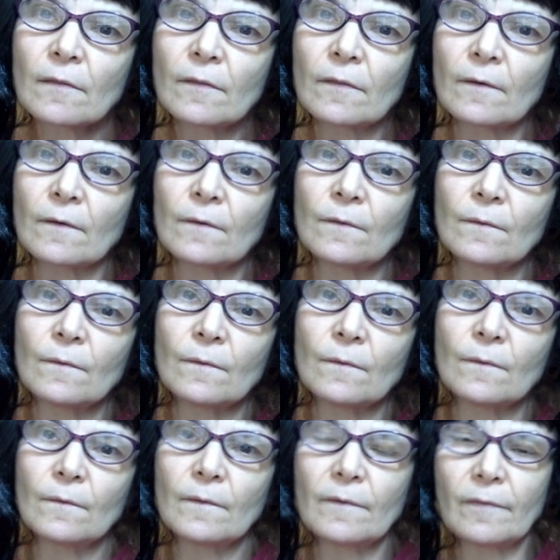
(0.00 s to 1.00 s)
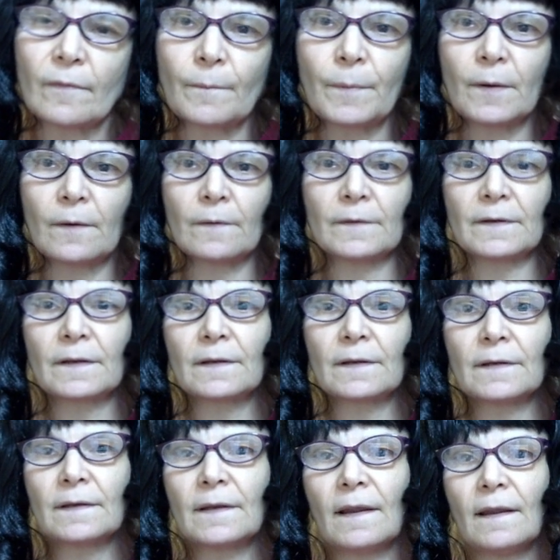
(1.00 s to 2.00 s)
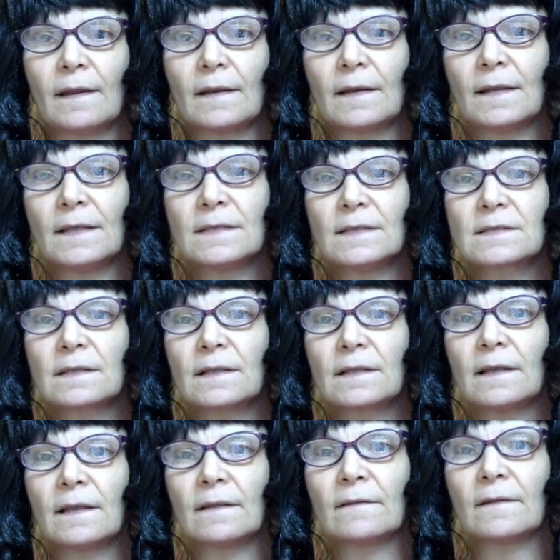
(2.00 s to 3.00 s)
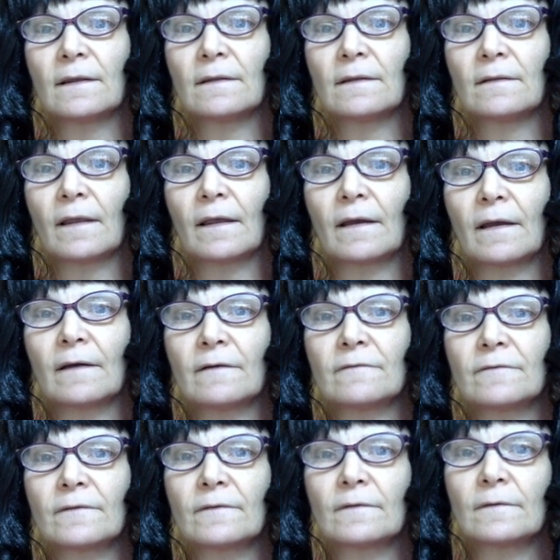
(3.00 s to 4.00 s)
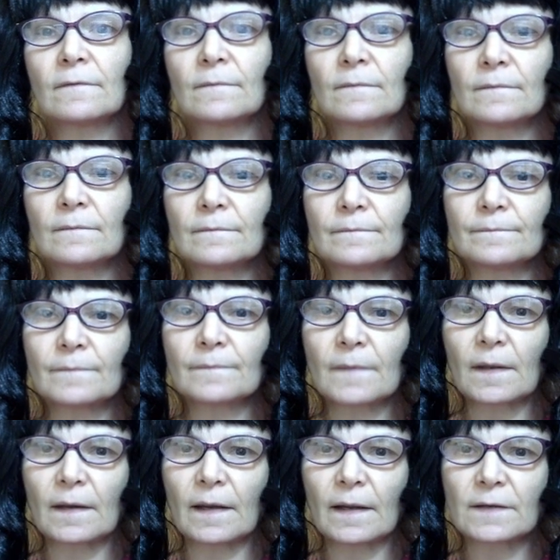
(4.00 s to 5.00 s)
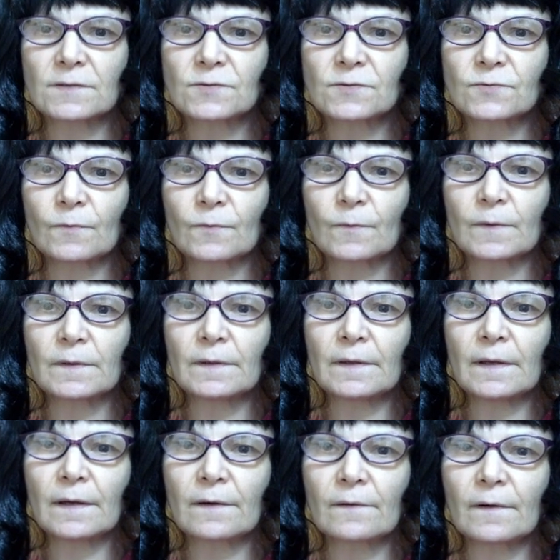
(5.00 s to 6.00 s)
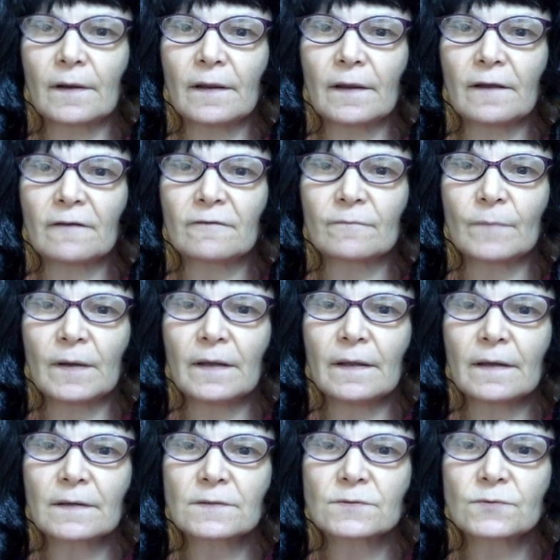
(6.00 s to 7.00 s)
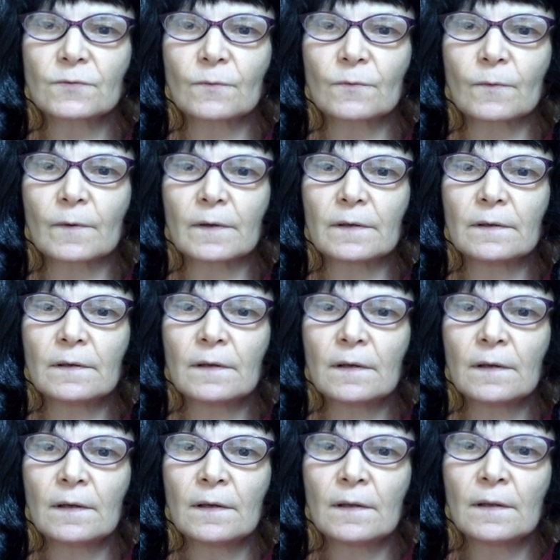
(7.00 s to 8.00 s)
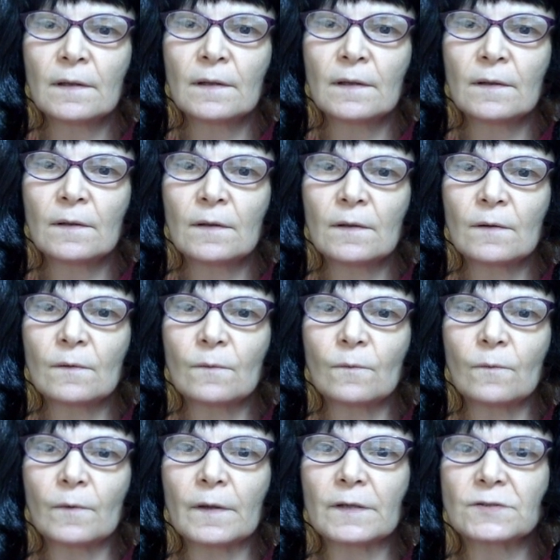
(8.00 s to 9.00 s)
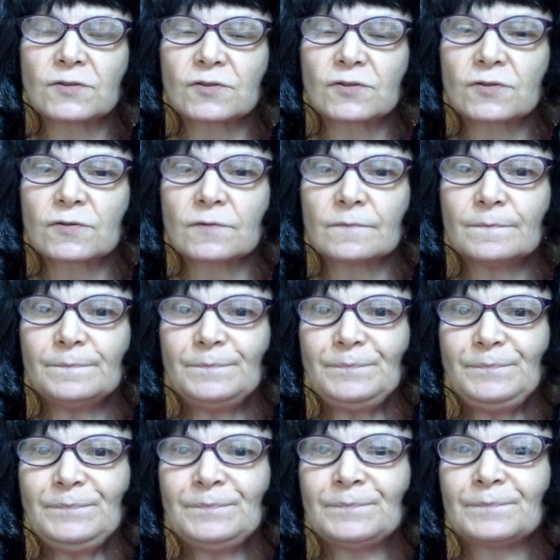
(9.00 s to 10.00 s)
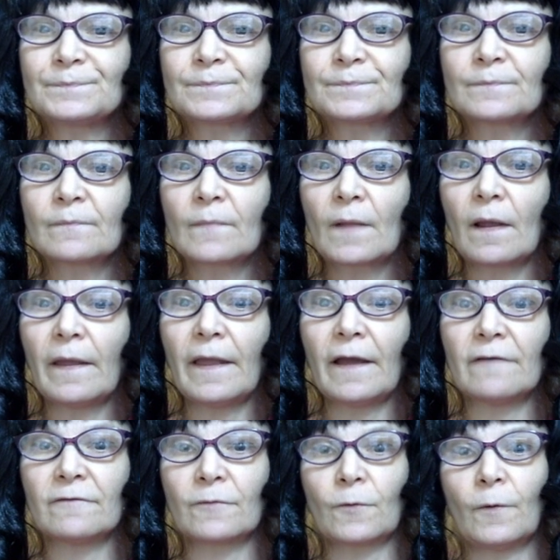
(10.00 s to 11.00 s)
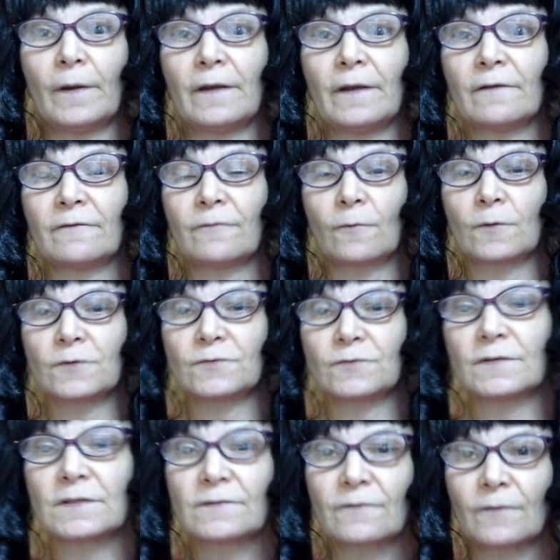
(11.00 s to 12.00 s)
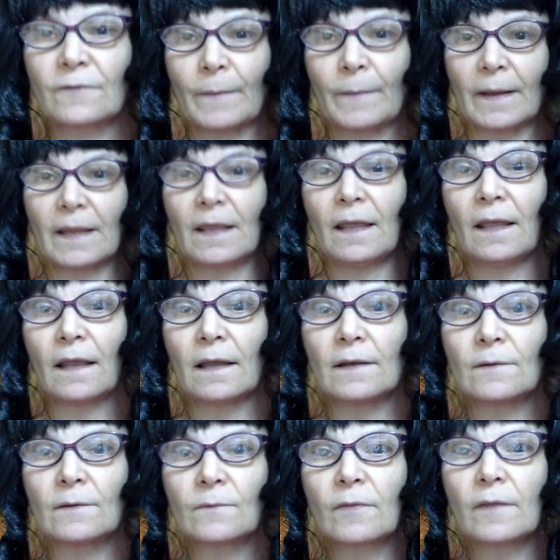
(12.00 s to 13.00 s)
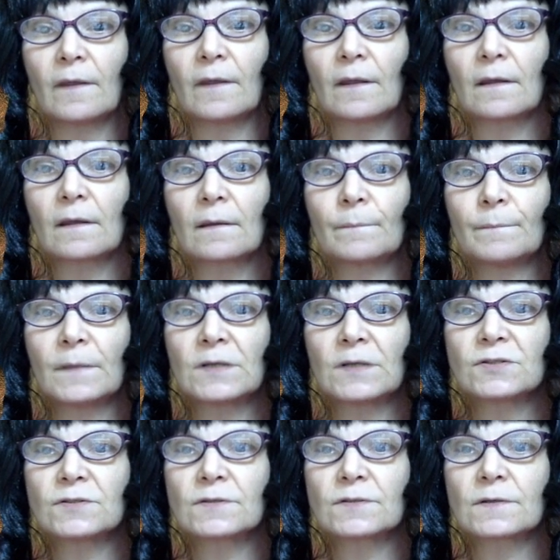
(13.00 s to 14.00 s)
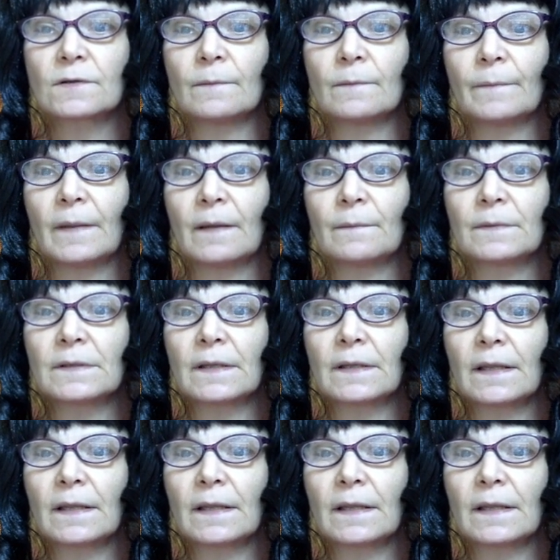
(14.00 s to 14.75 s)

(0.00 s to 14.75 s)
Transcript: though the pawn could take it easily, and then they have an extra one there. I have my extra one, which I have quite a fortress for my king. I don't think much is going to be able